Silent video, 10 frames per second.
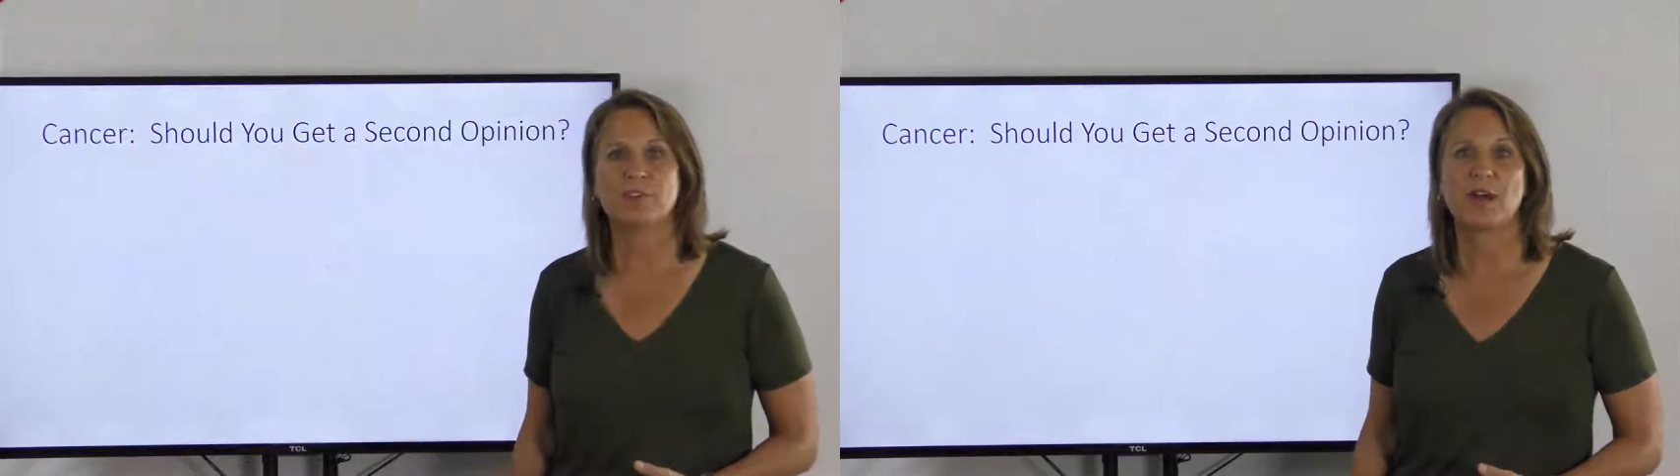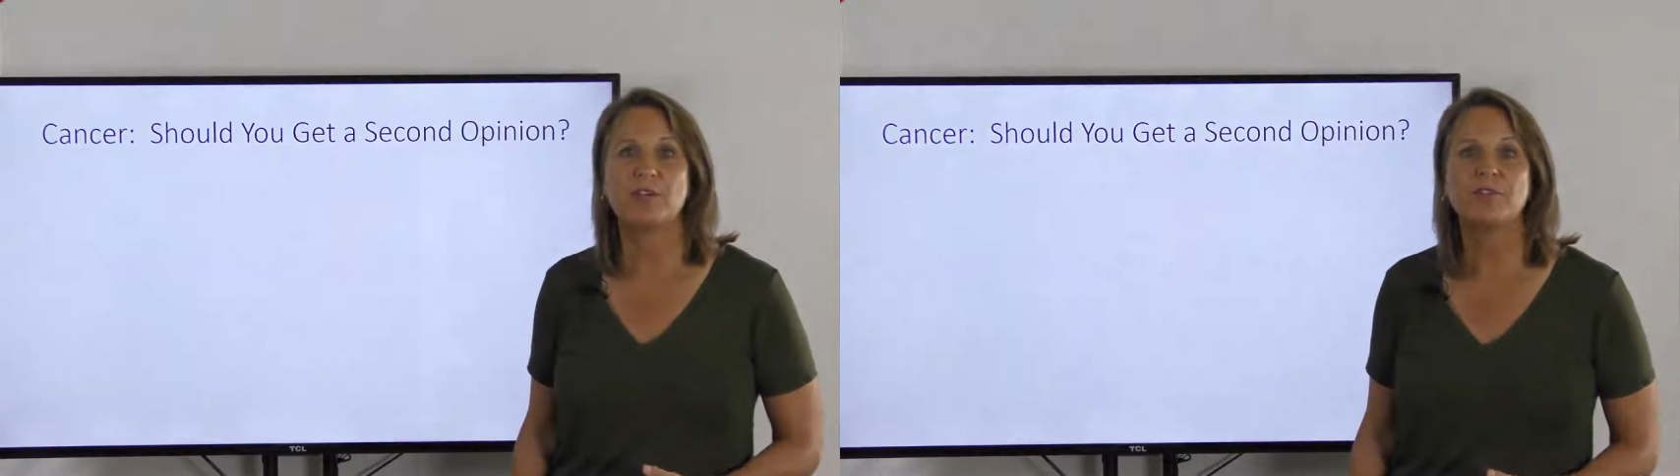
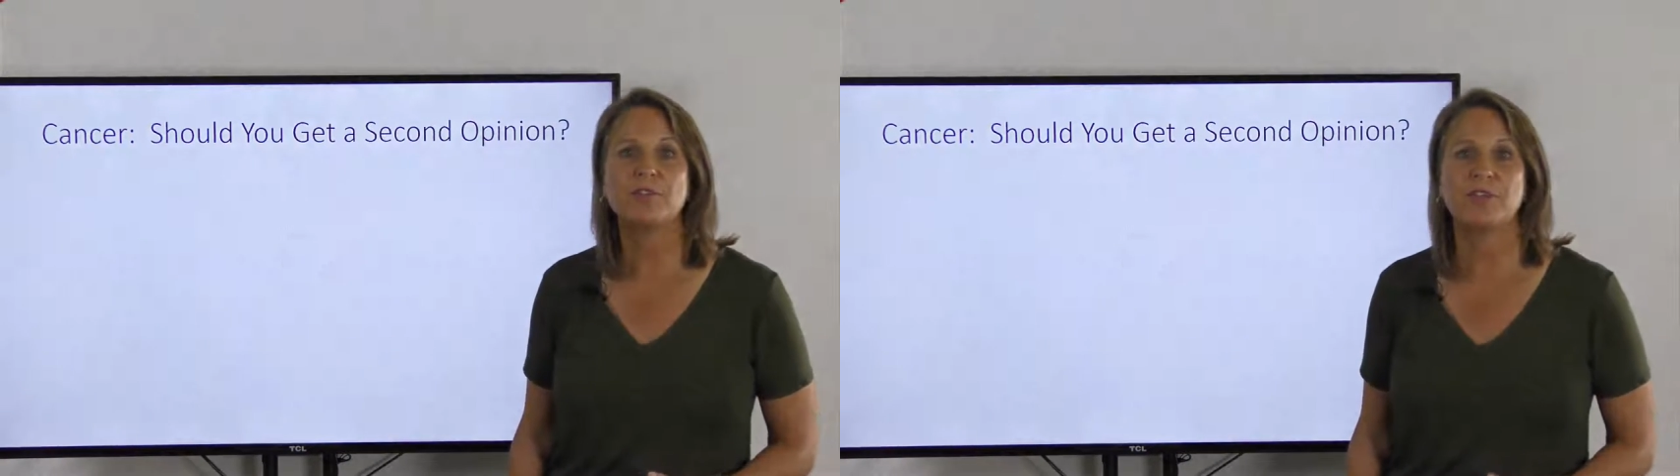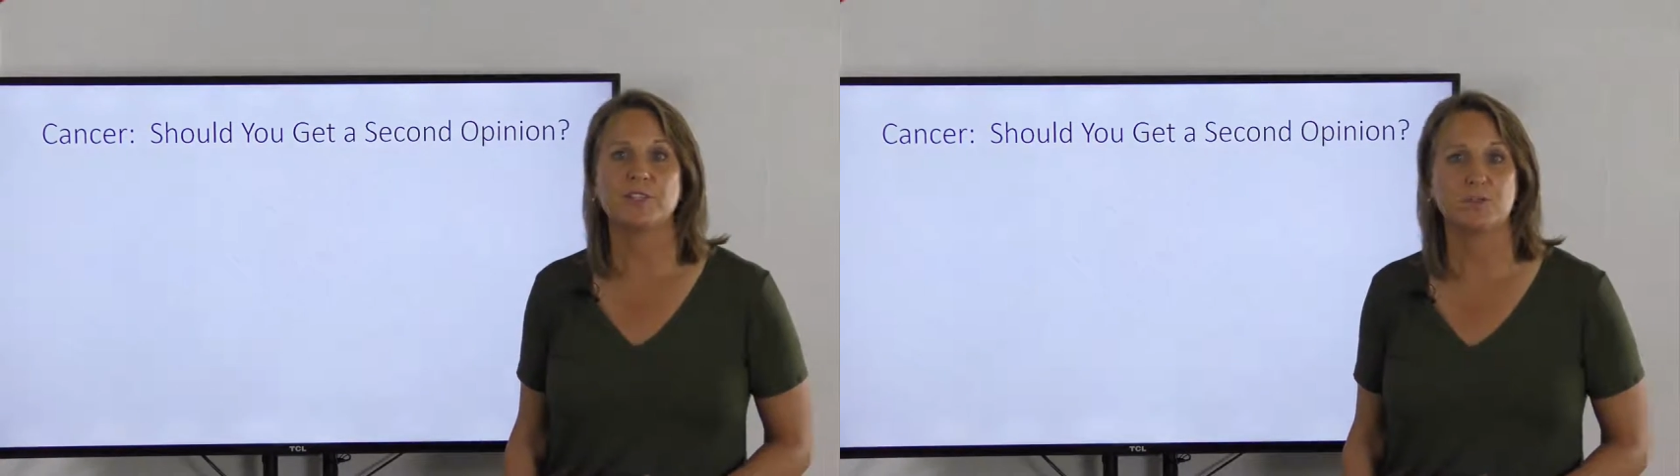a
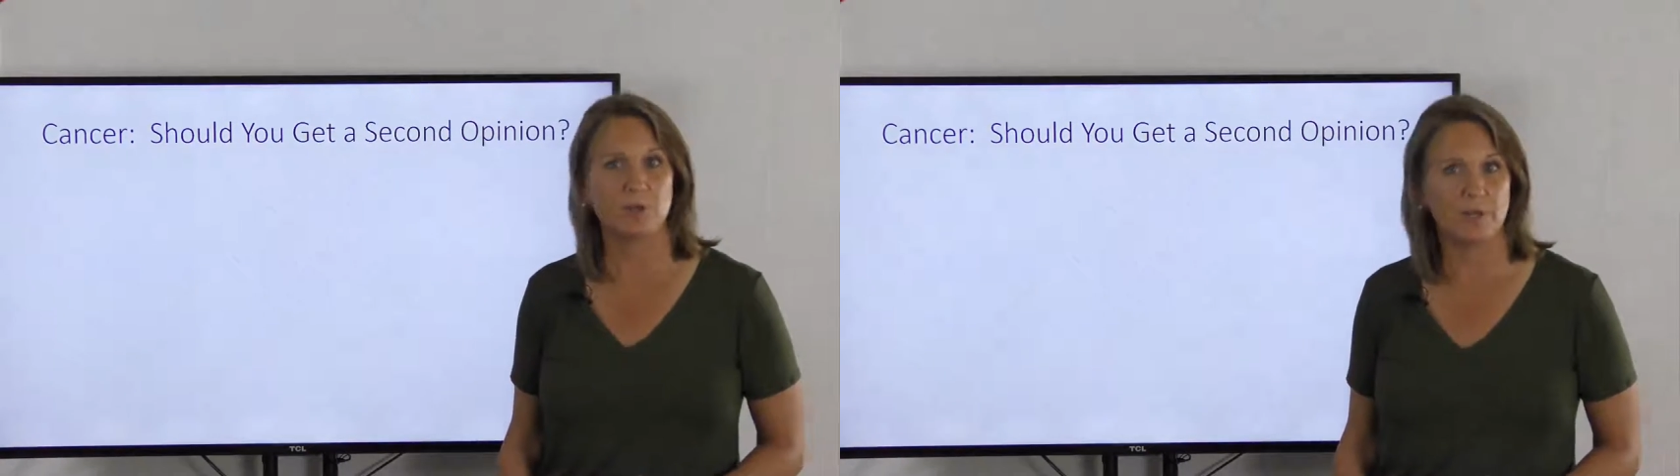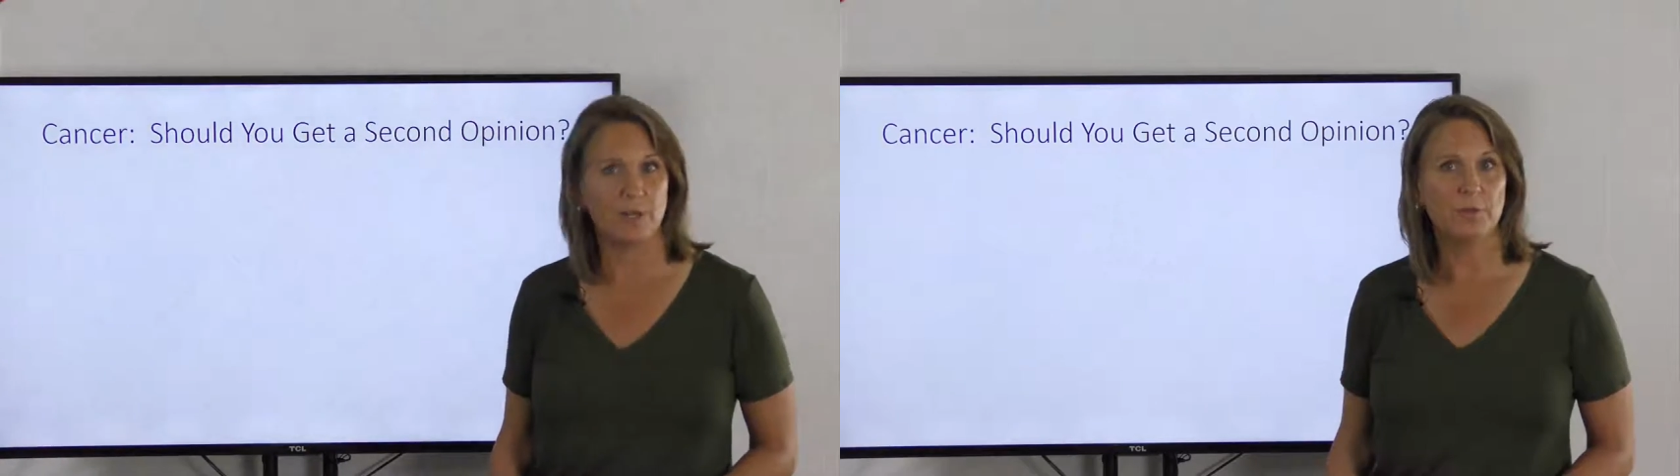consultation
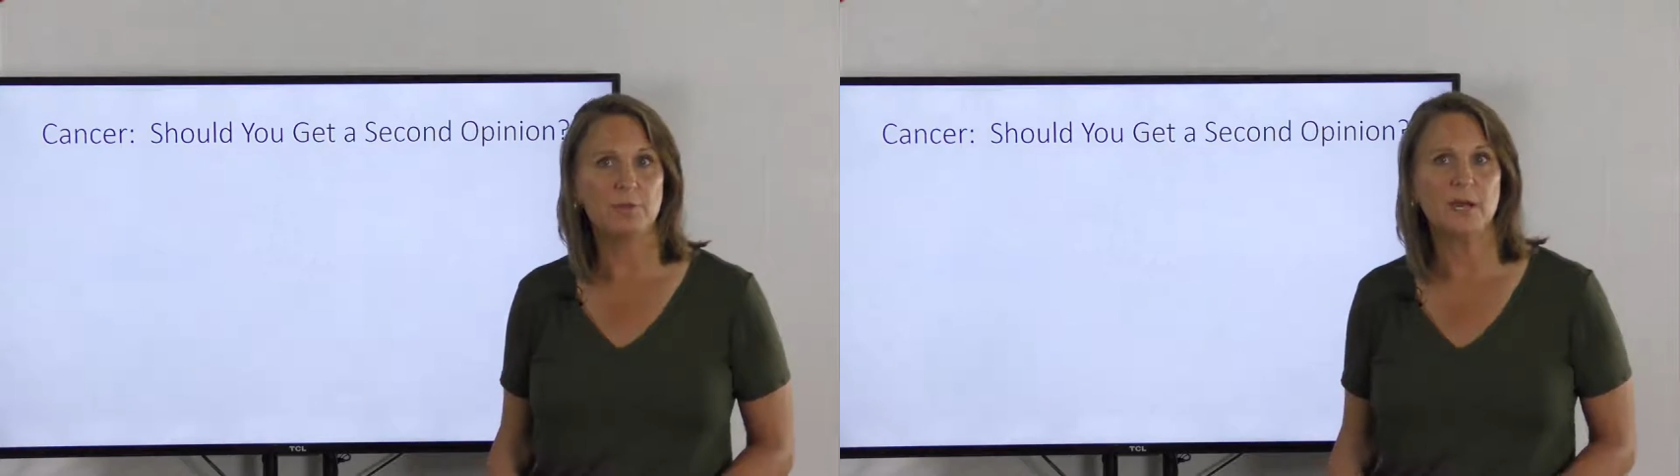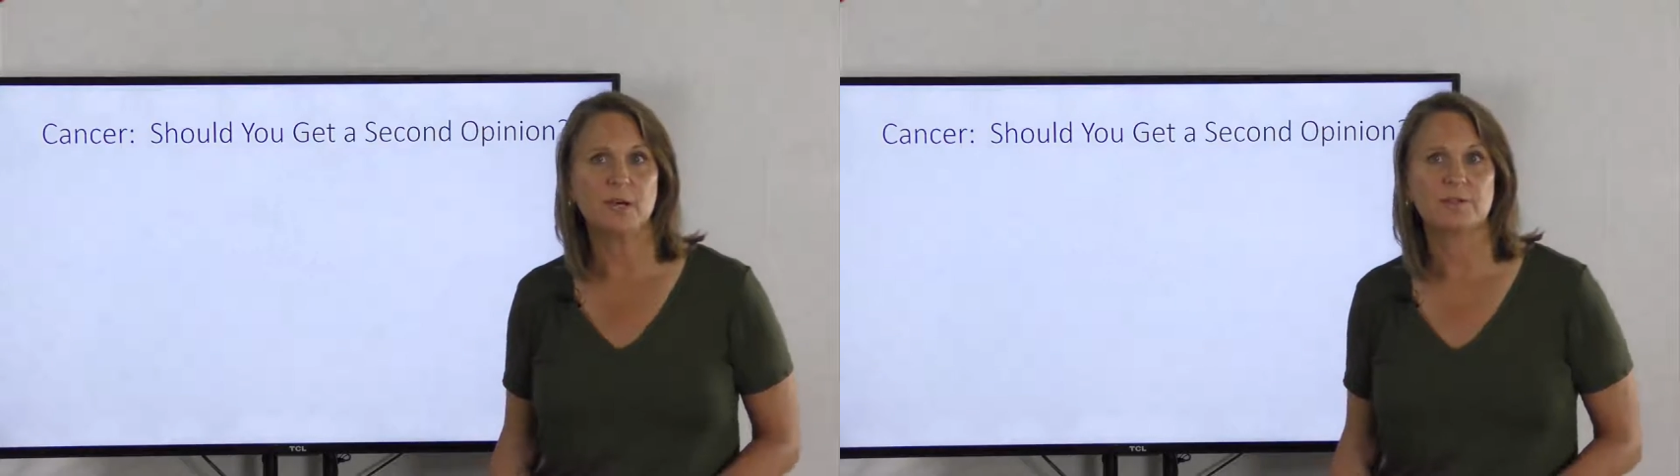with another
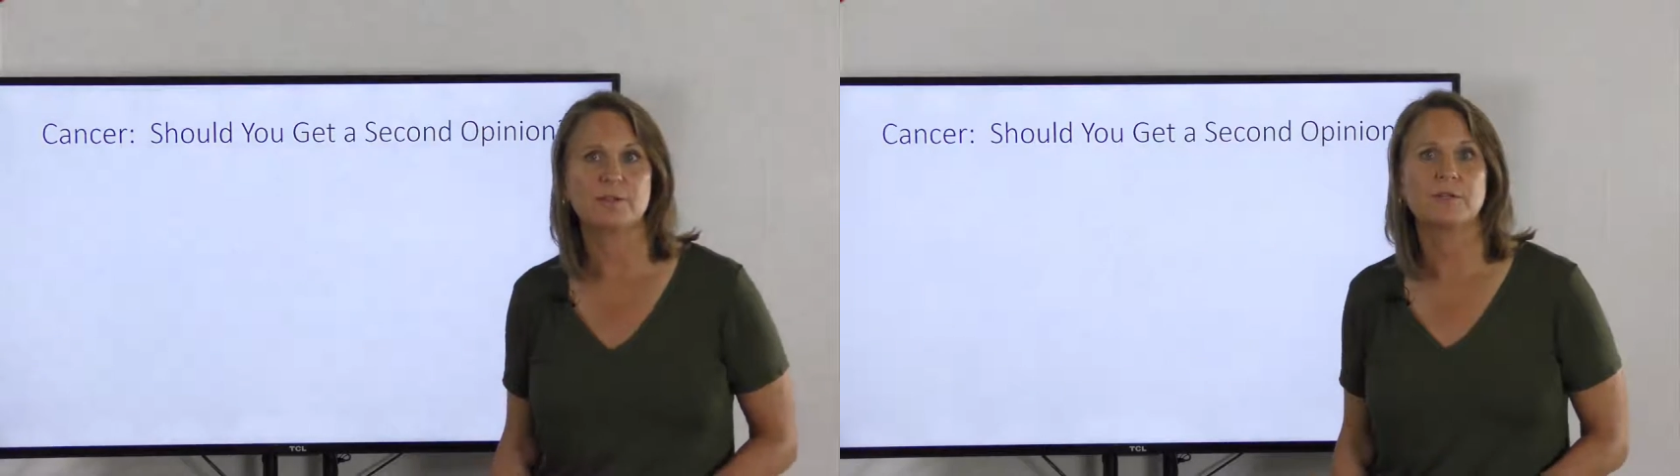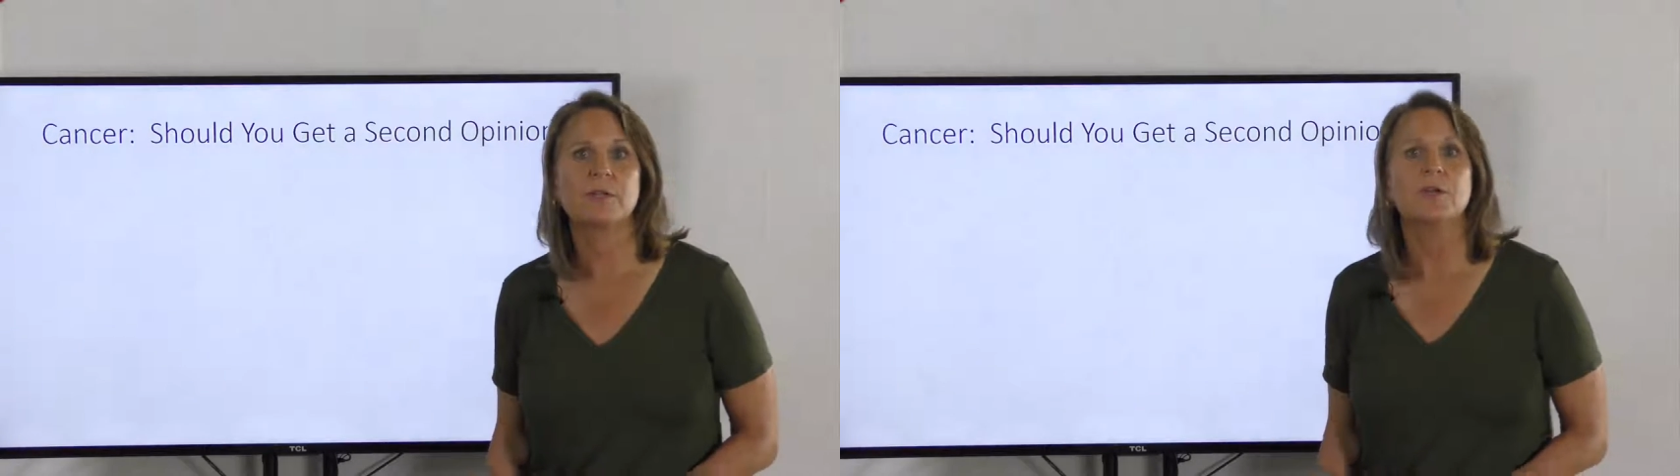
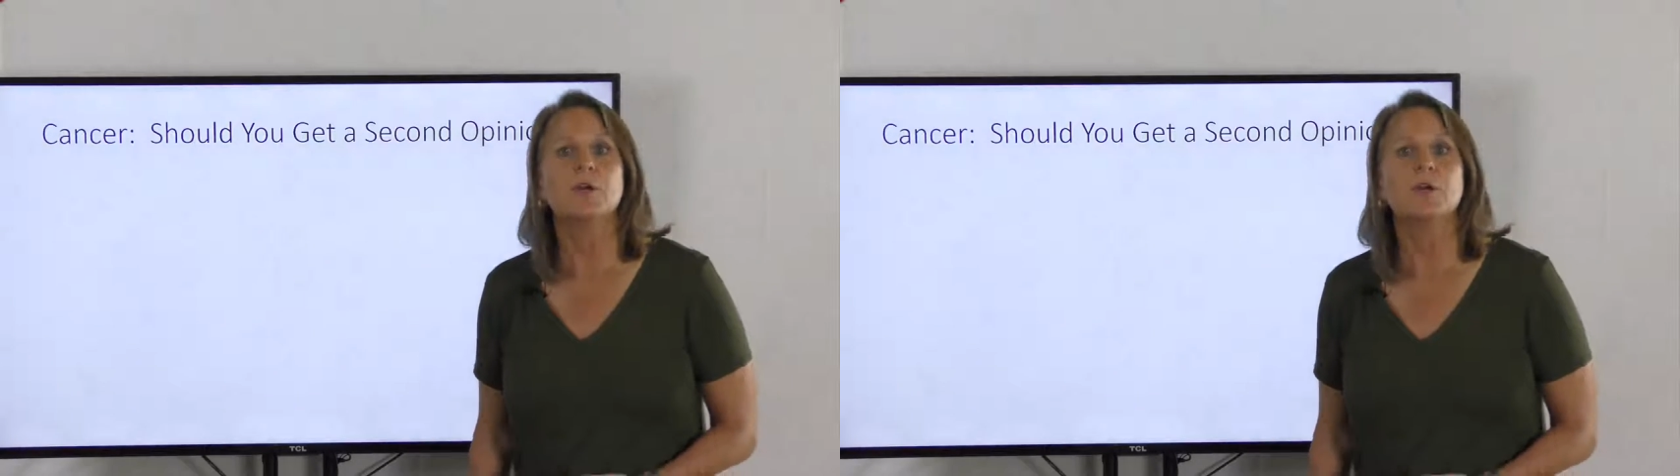doctor